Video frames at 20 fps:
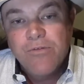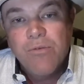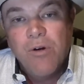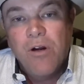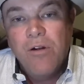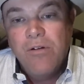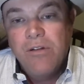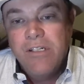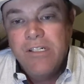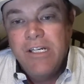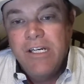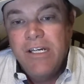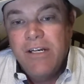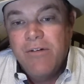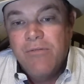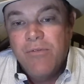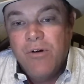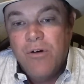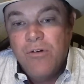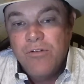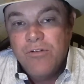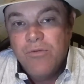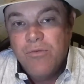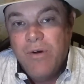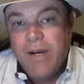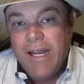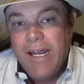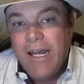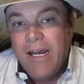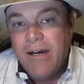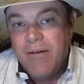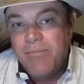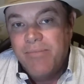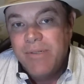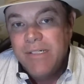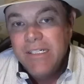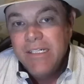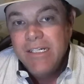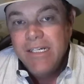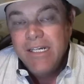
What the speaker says: rolling and it rolls way up.